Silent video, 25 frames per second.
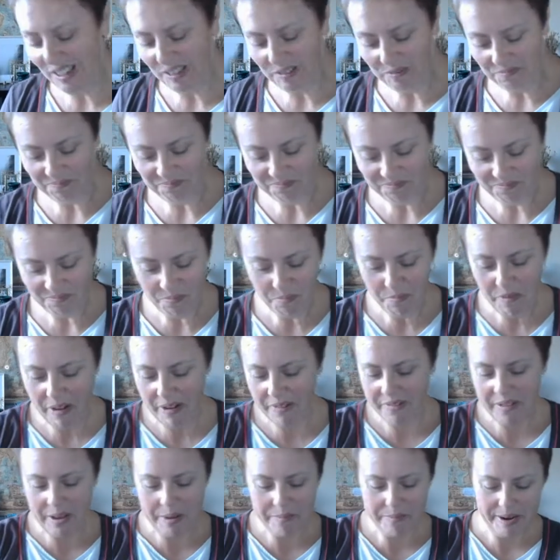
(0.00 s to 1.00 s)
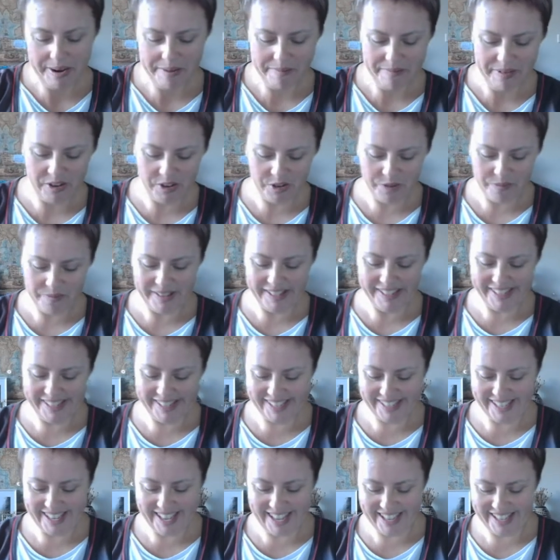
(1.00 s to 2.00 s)
Um, so
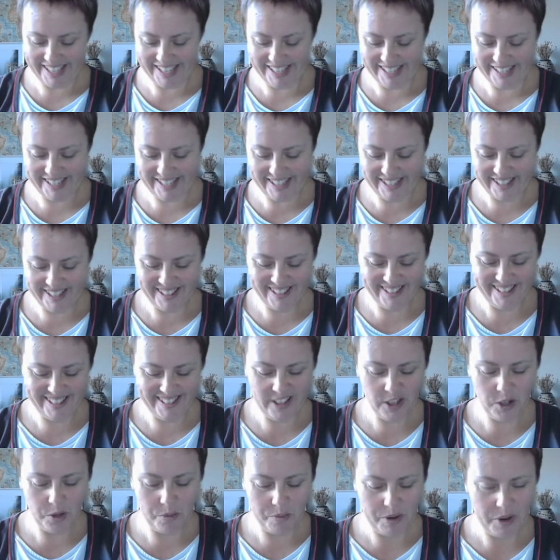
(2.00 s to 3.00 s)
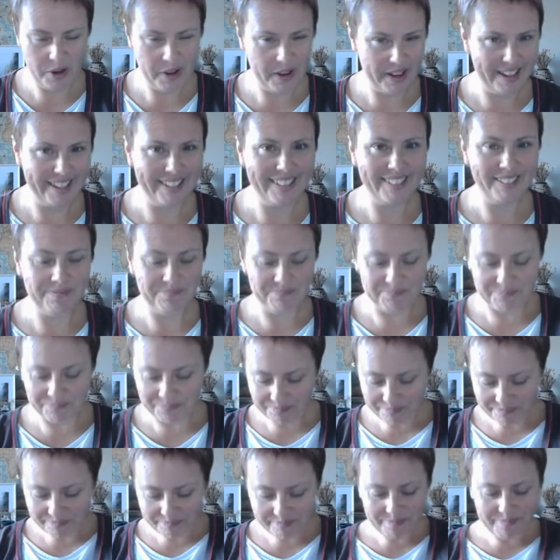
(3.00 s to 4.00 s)
the next project that
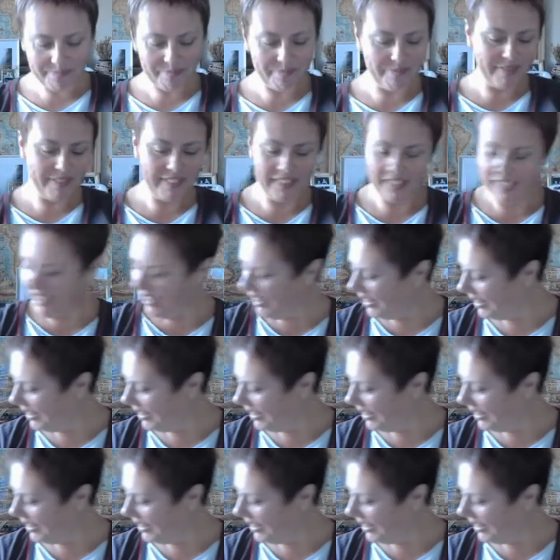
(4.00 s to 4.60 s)
I've been uh,